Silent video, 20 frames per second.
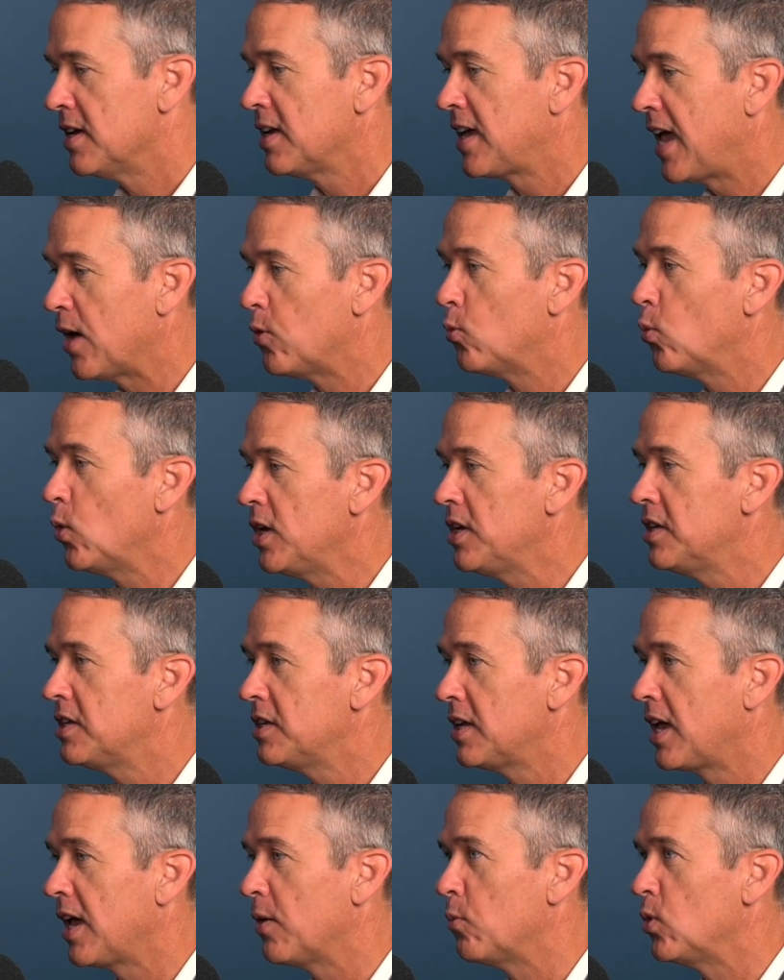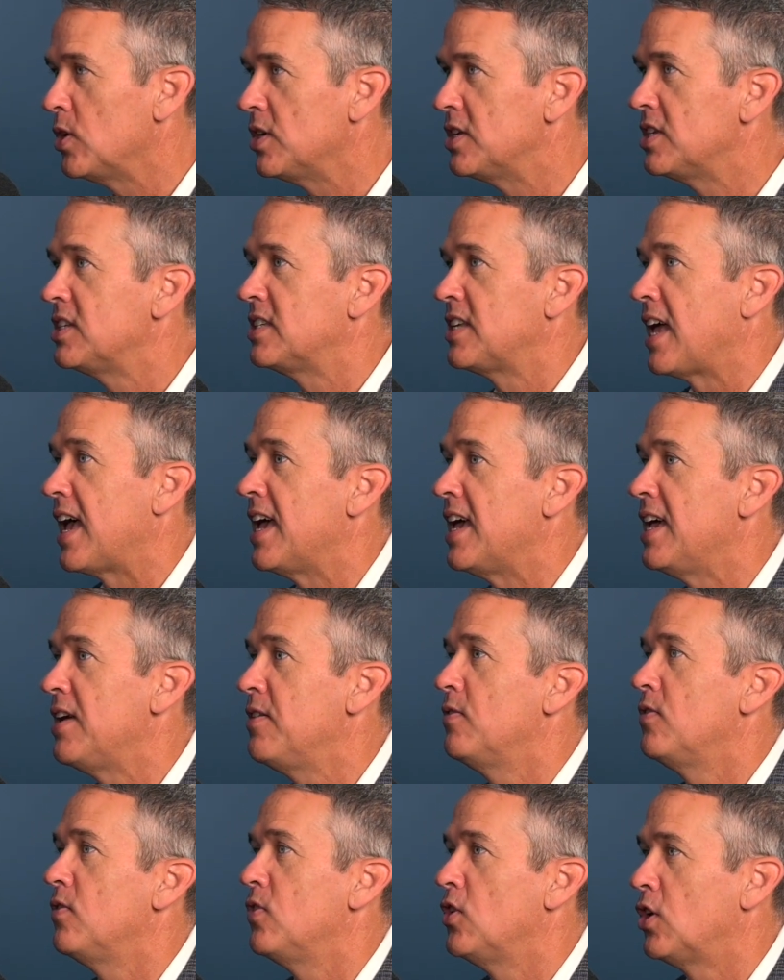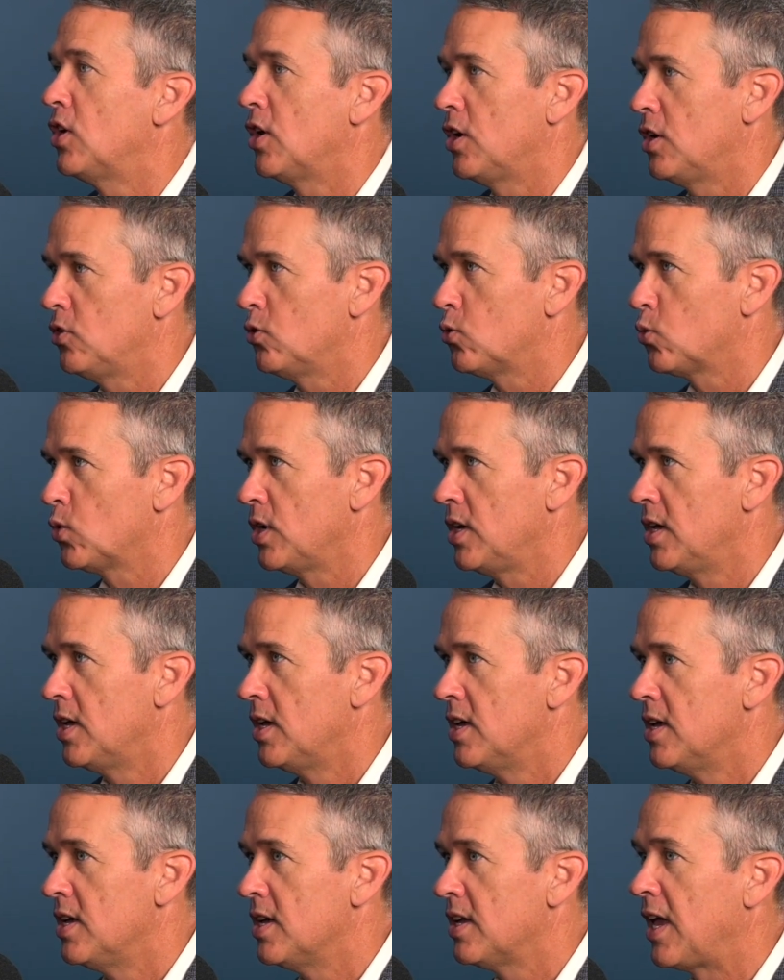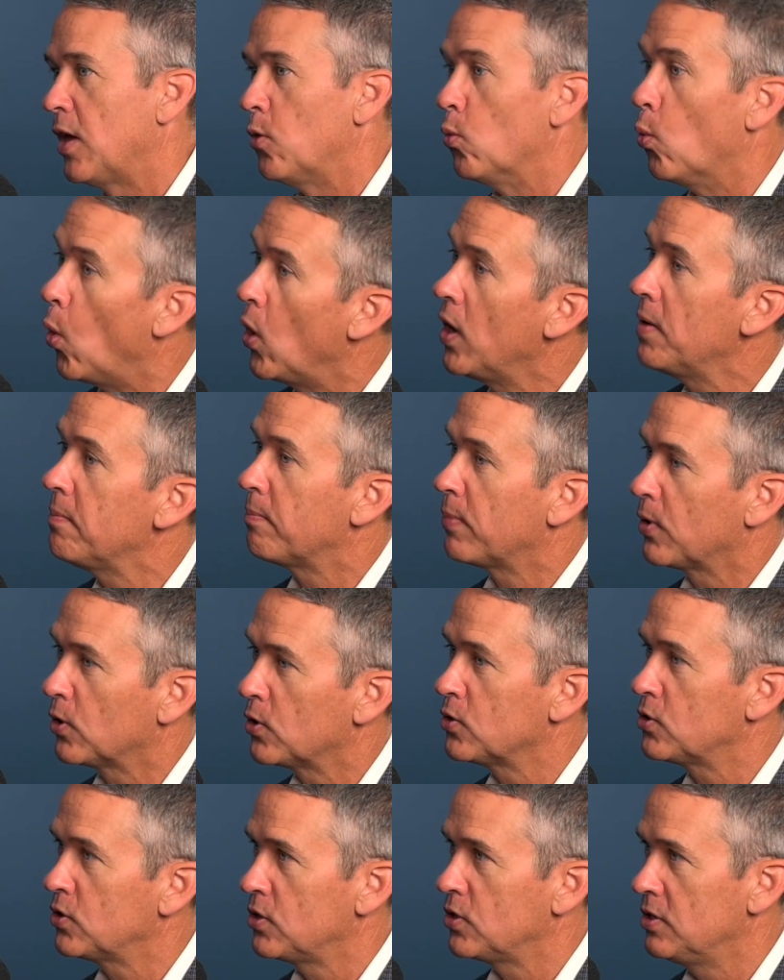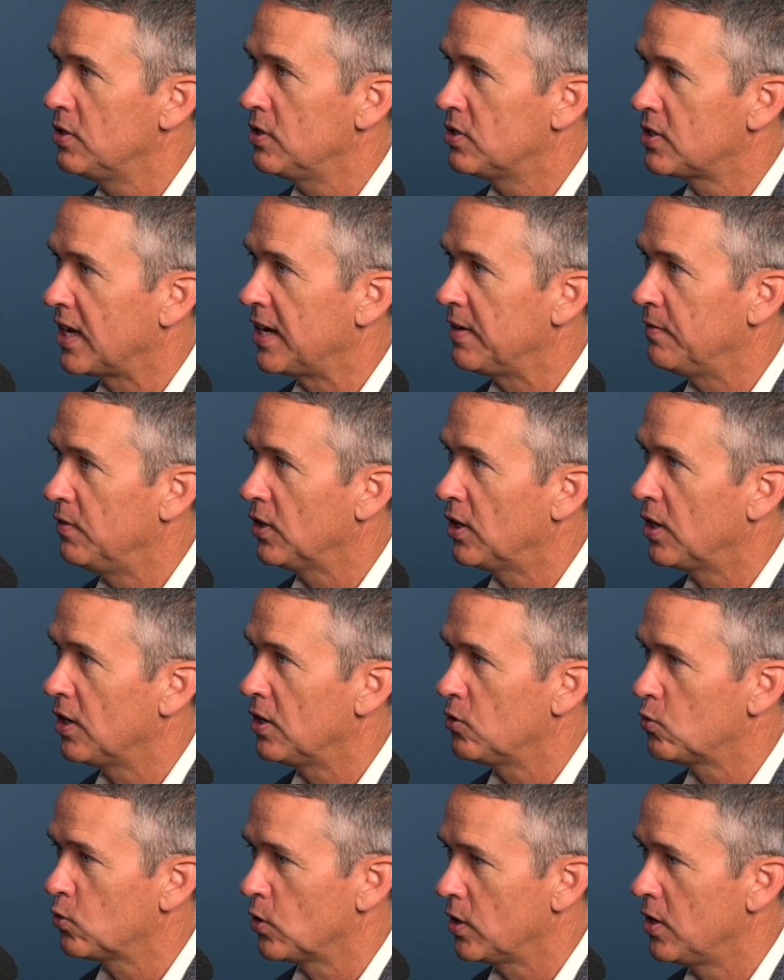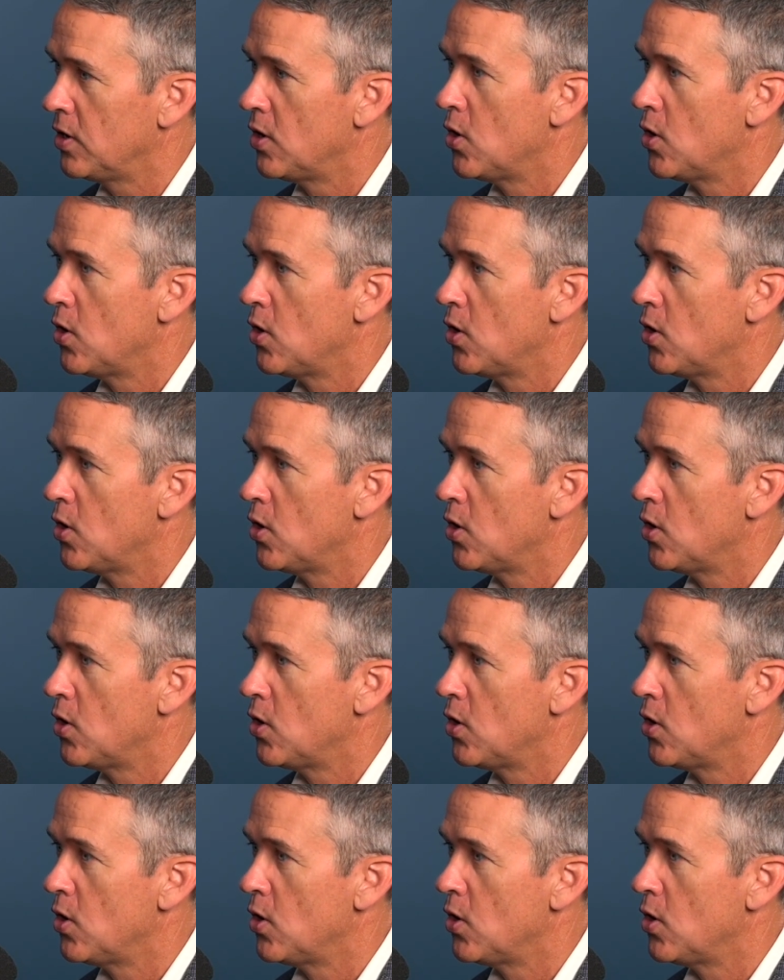Can we save the country? Can one person save the country?